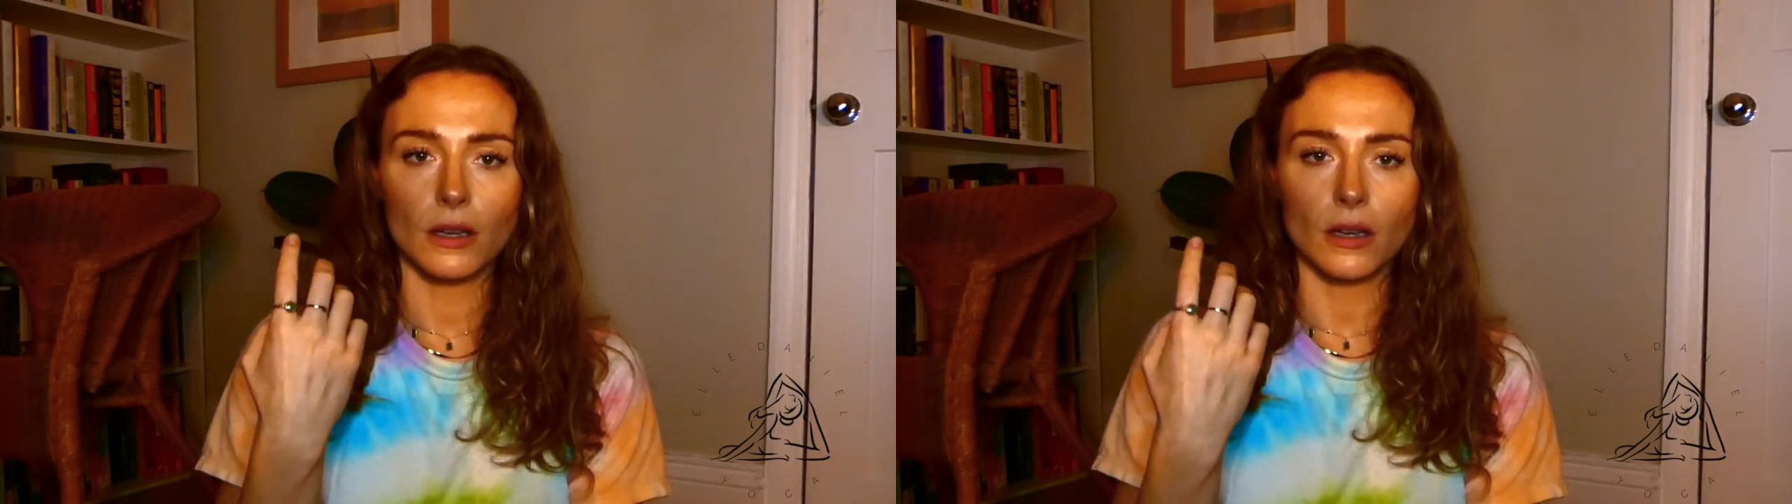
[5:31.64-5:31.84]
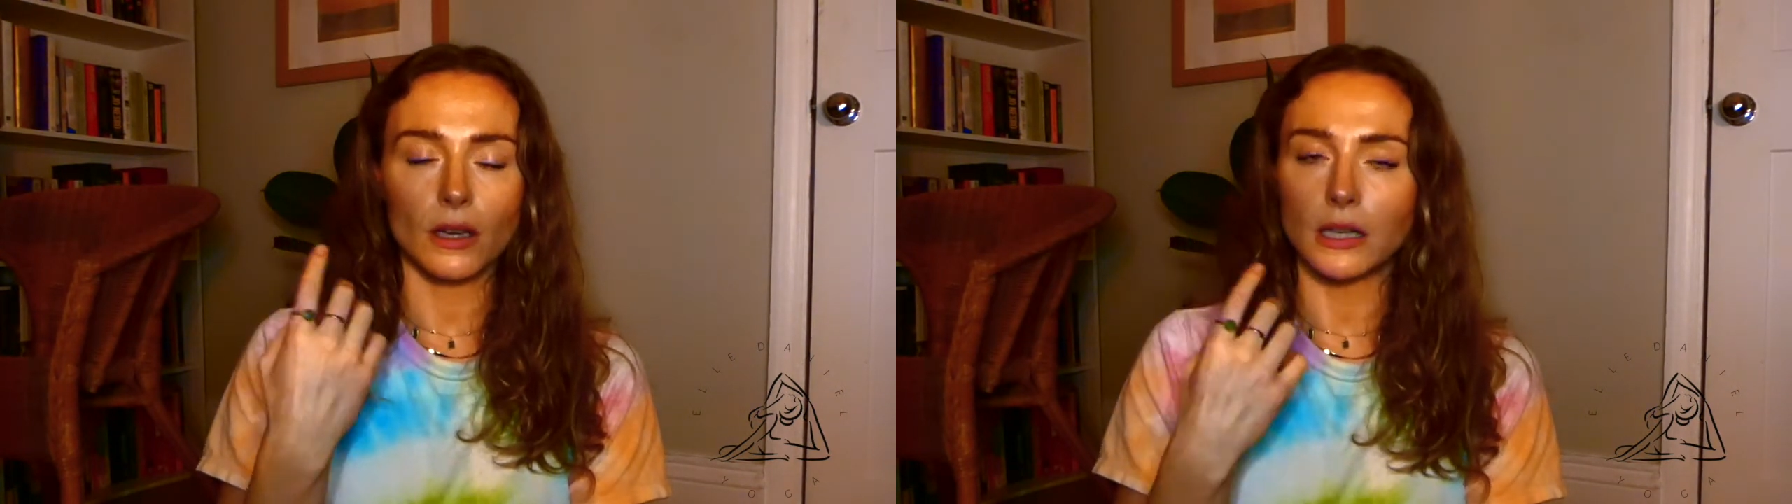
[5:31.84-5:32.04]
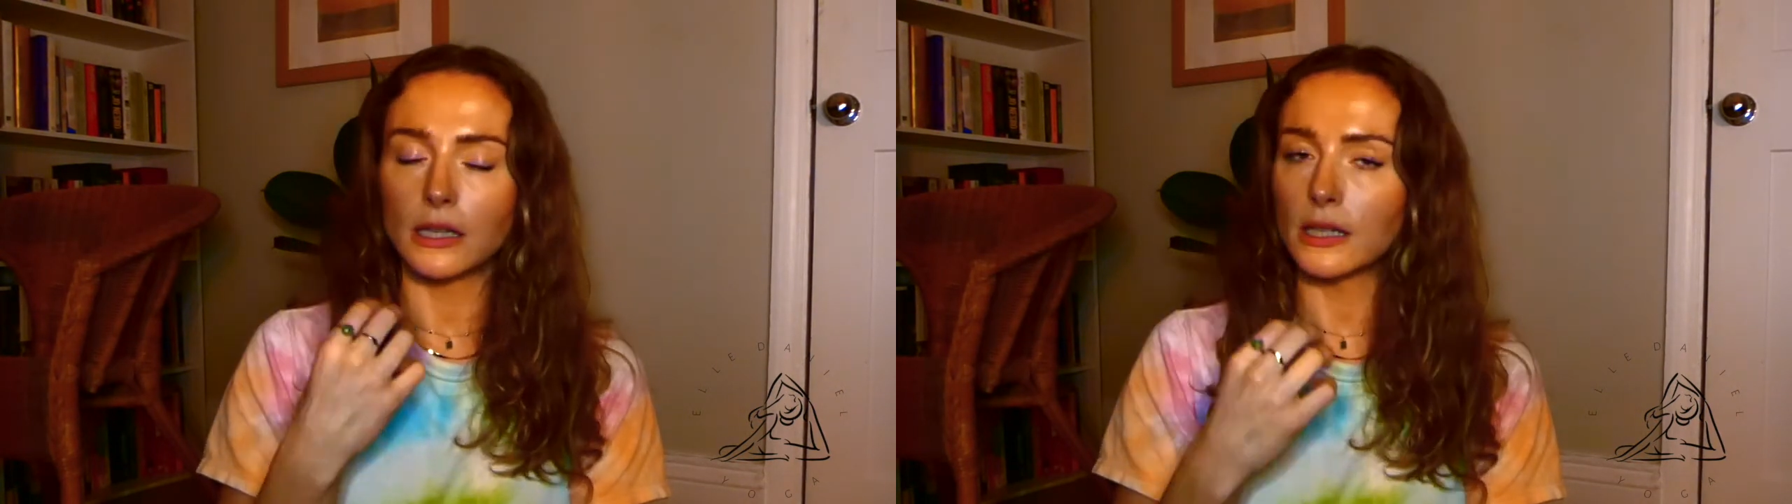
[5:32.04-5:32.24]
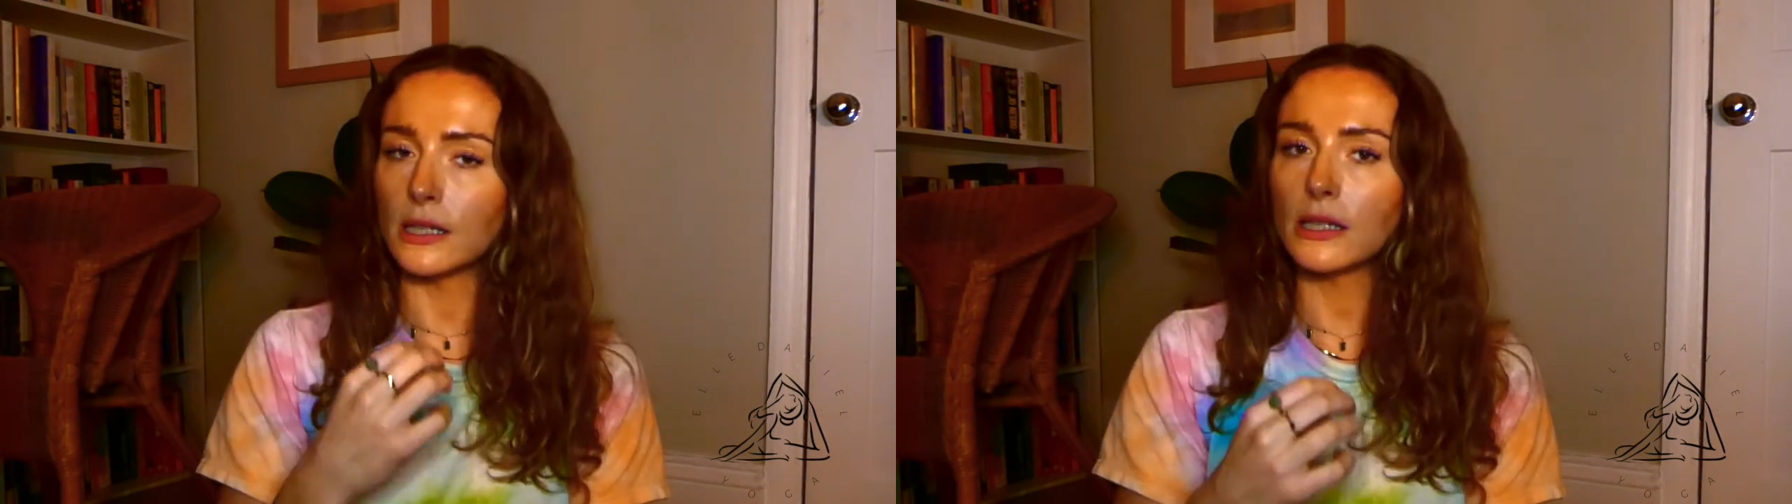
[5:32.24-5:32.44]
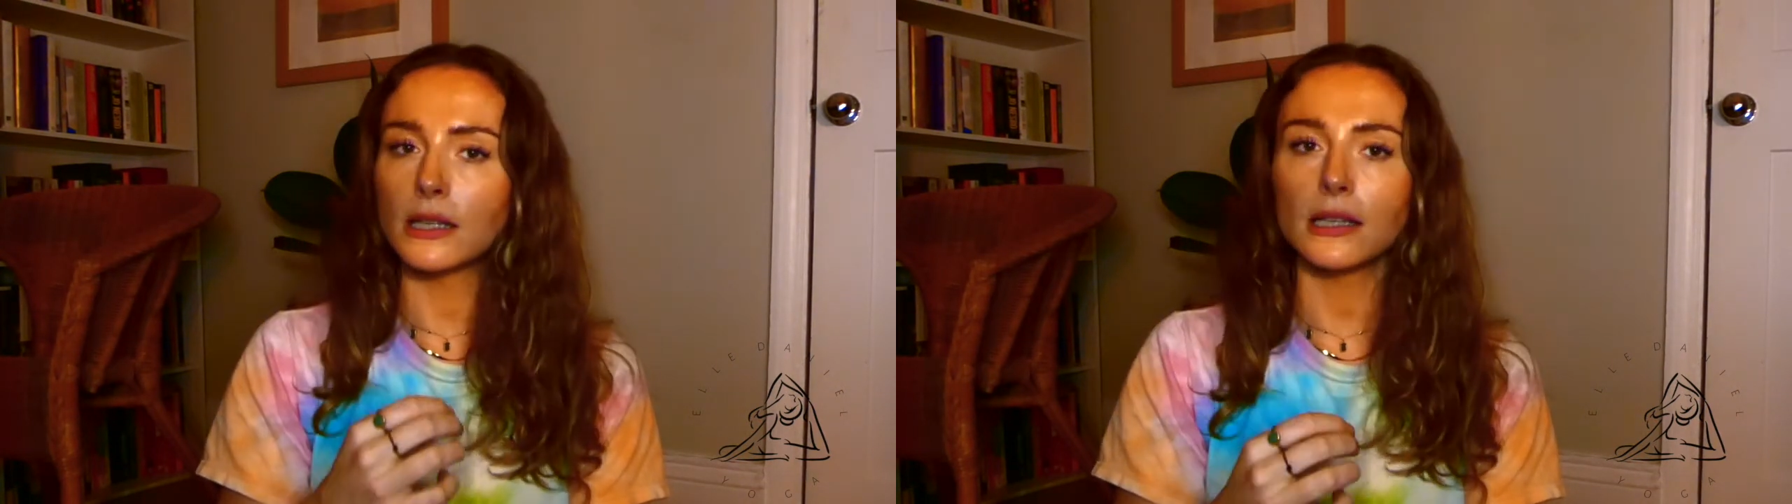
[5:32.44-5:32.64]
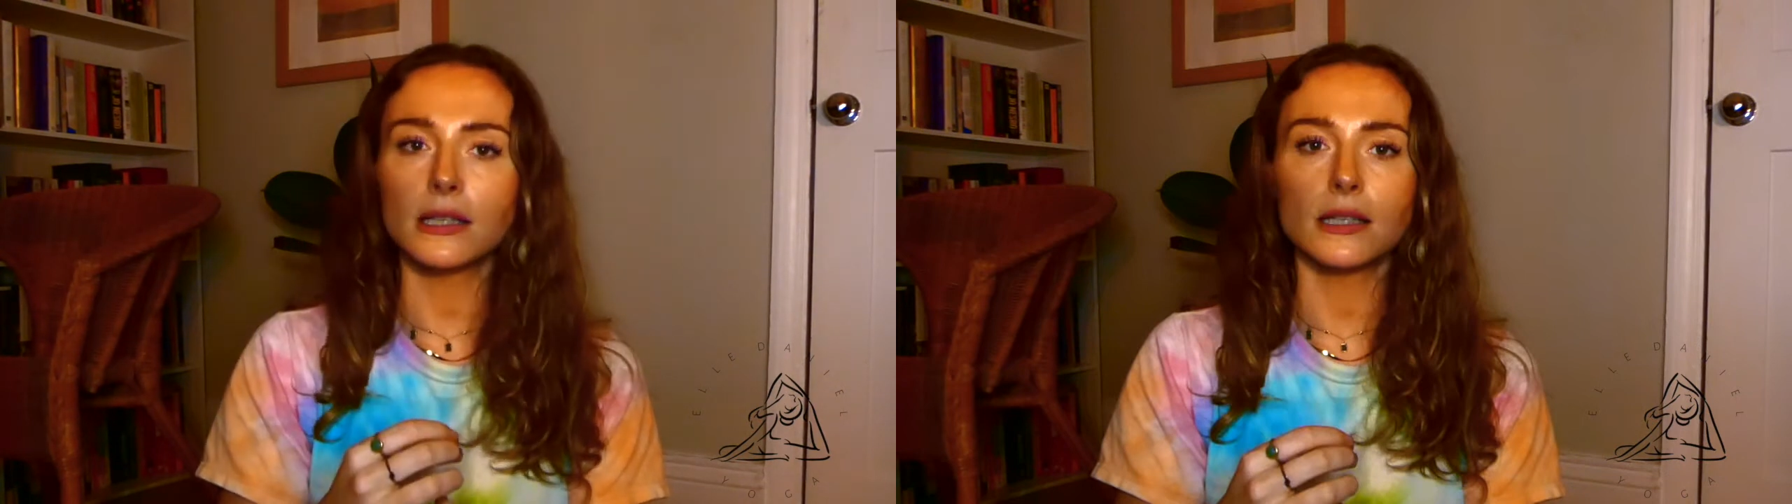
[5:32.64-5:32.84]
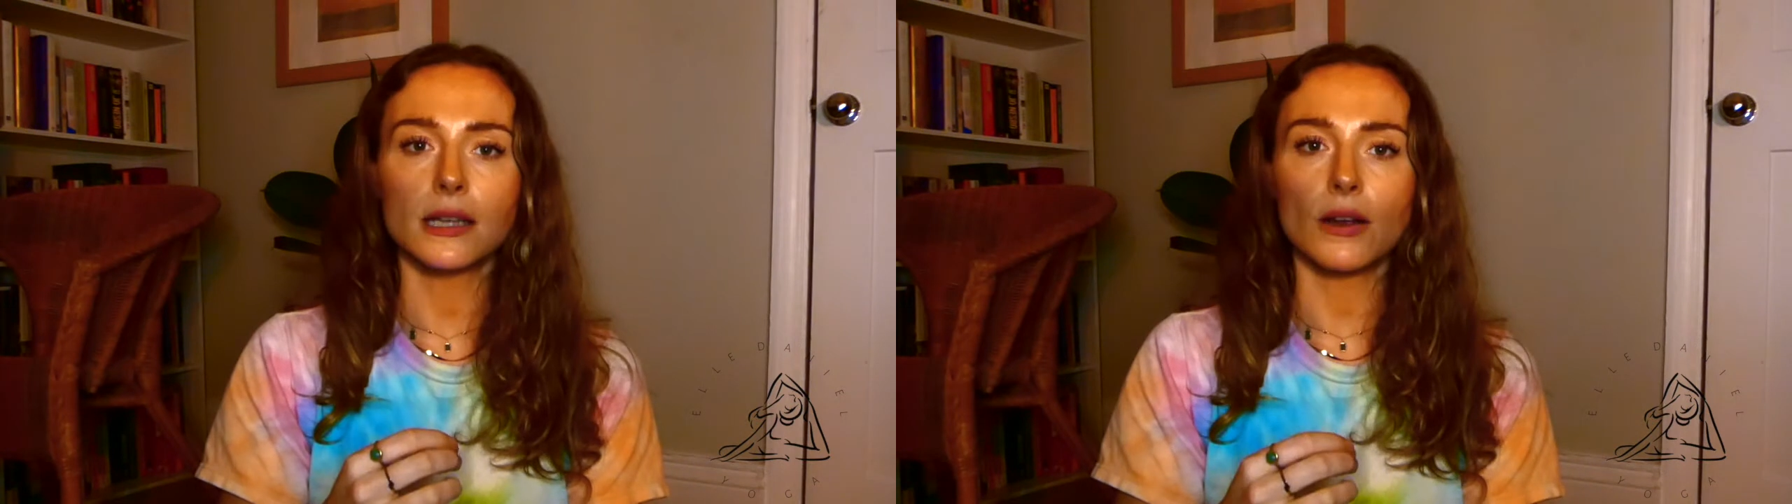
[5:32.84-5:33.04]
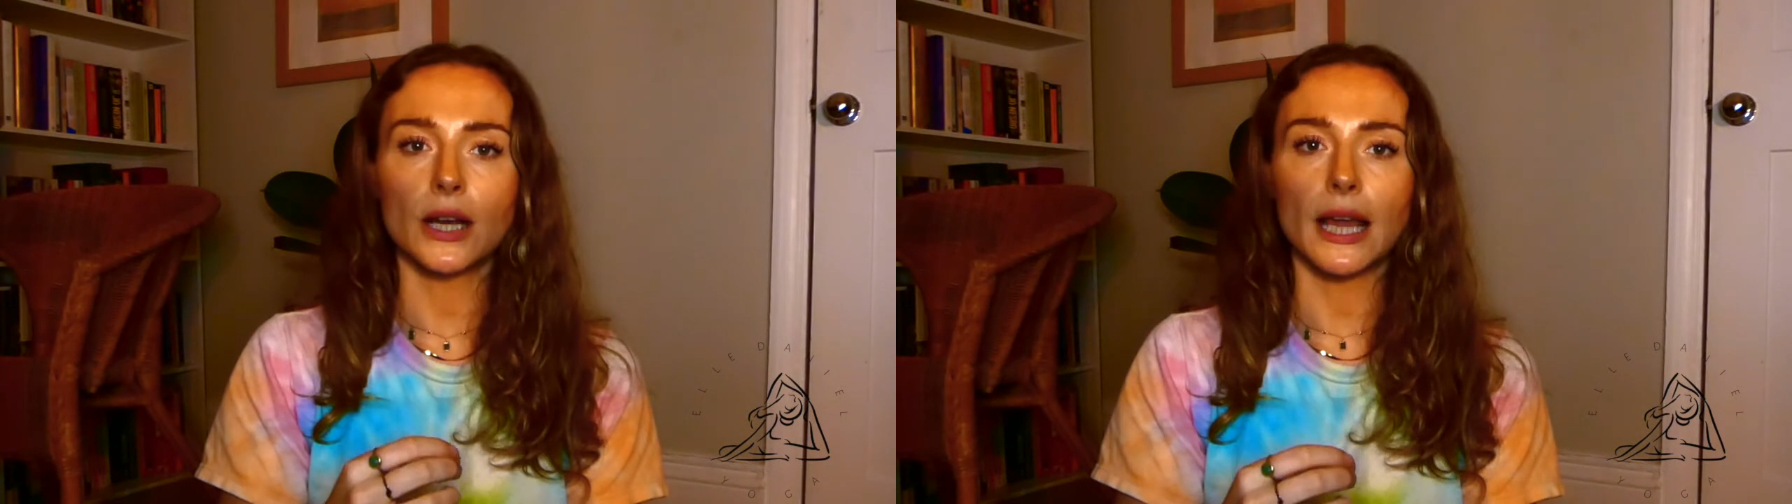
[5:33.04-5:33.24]
And it doesn't
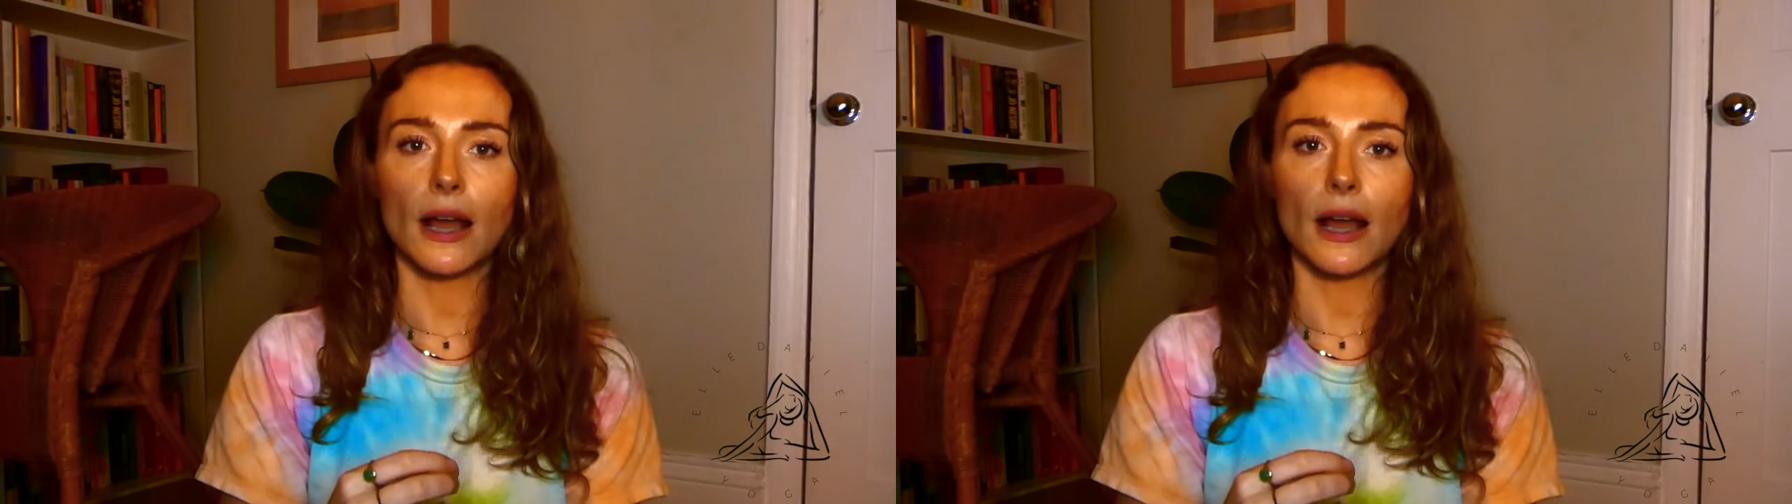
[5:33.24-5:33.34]
necessarily